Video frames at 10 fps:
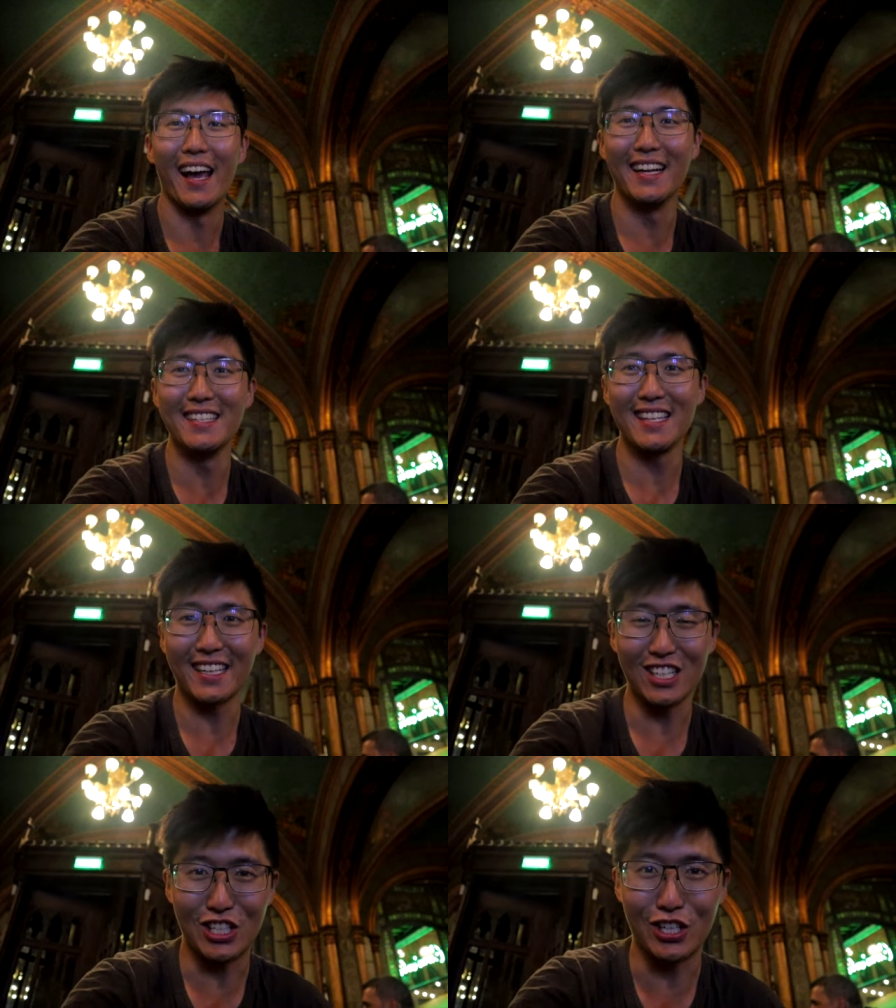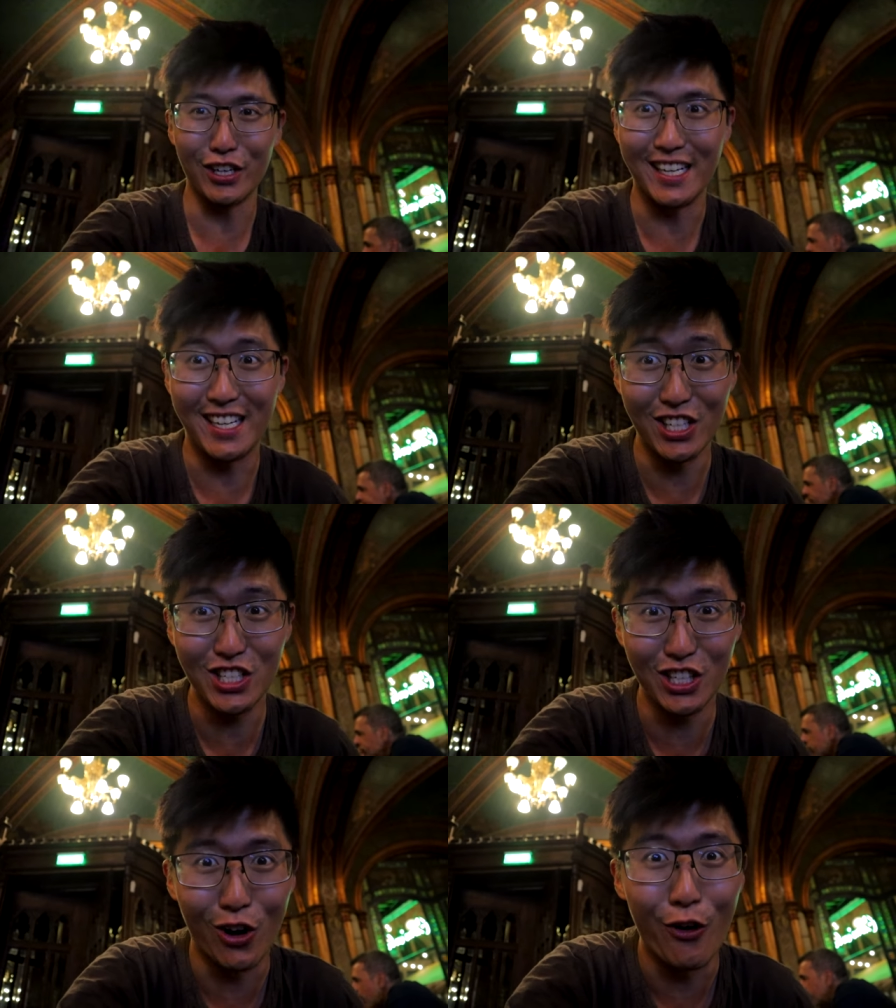it is like a
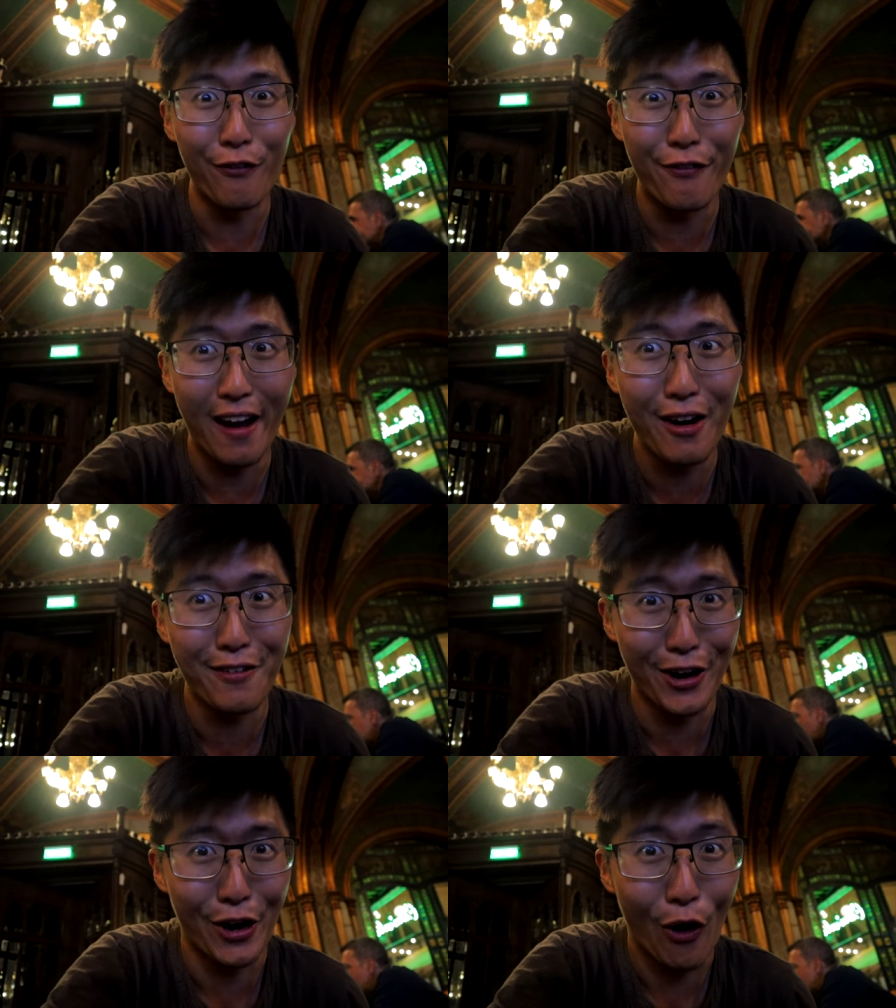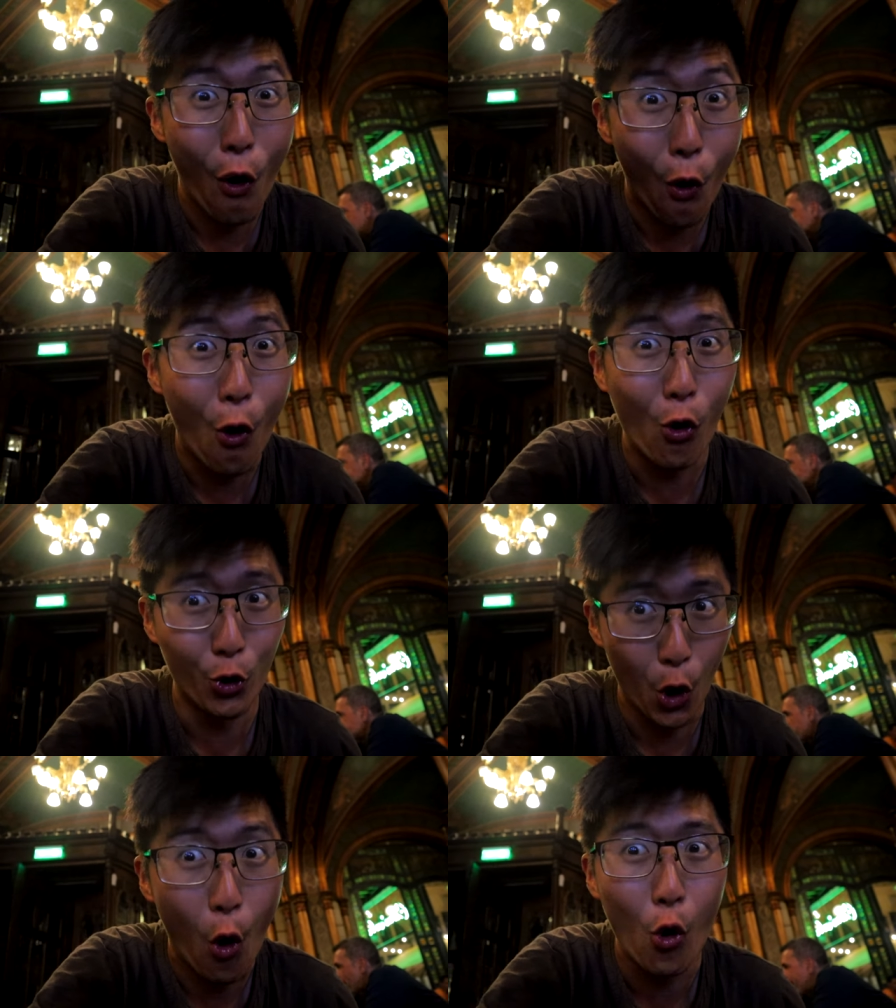traditional, very, very
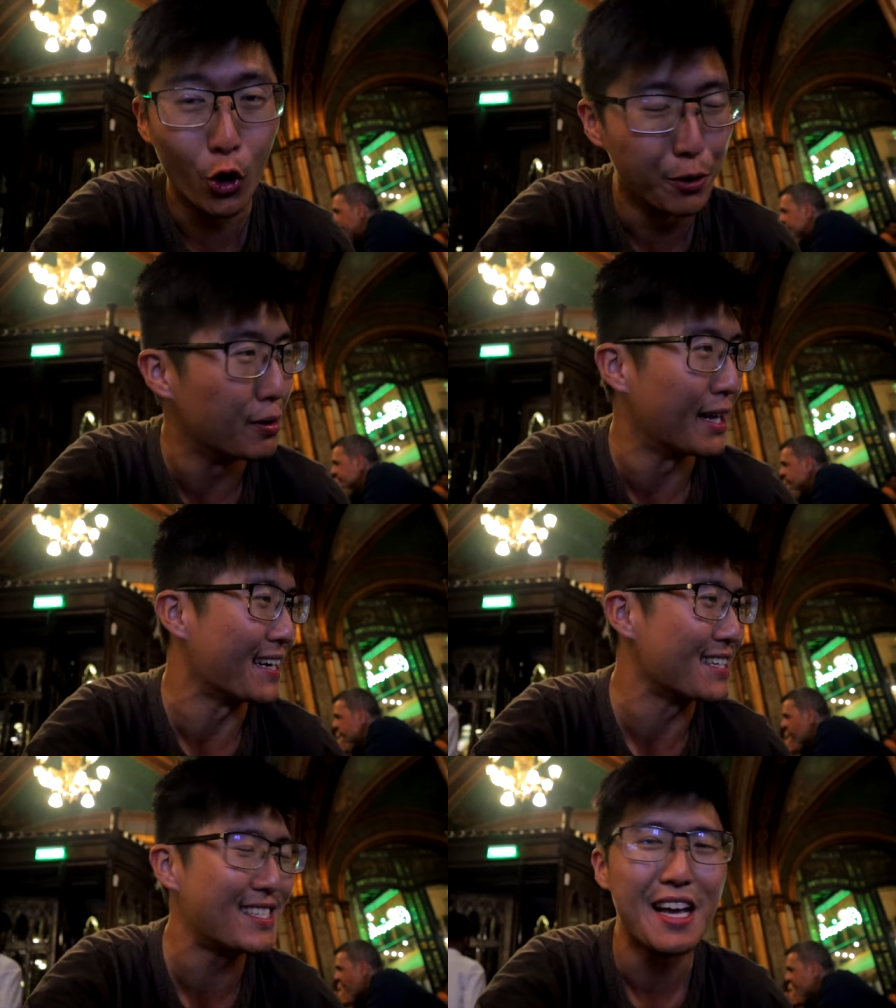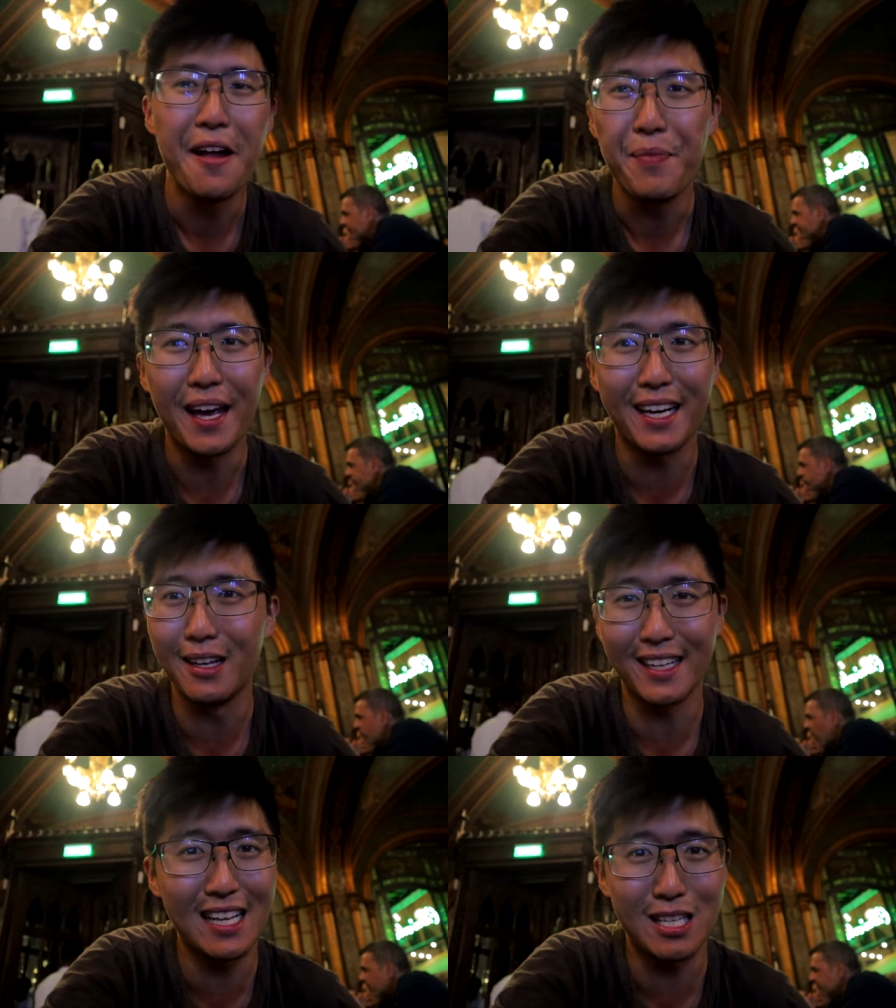old, old place. It
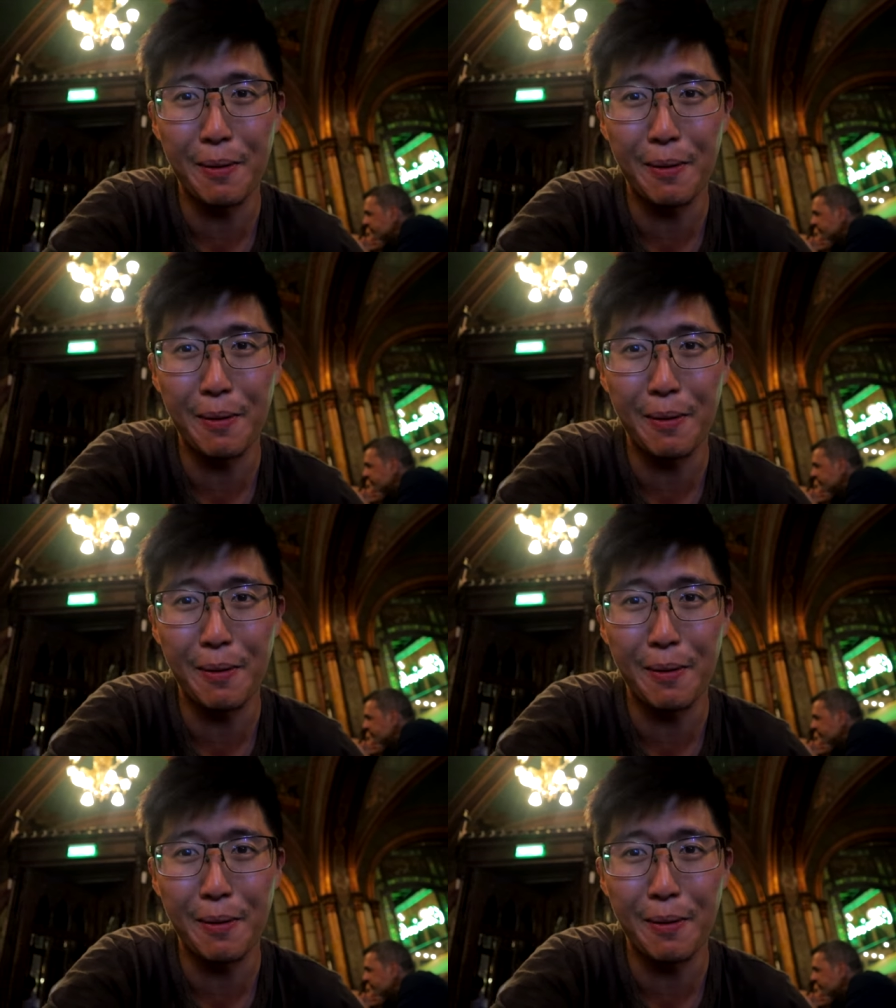gets,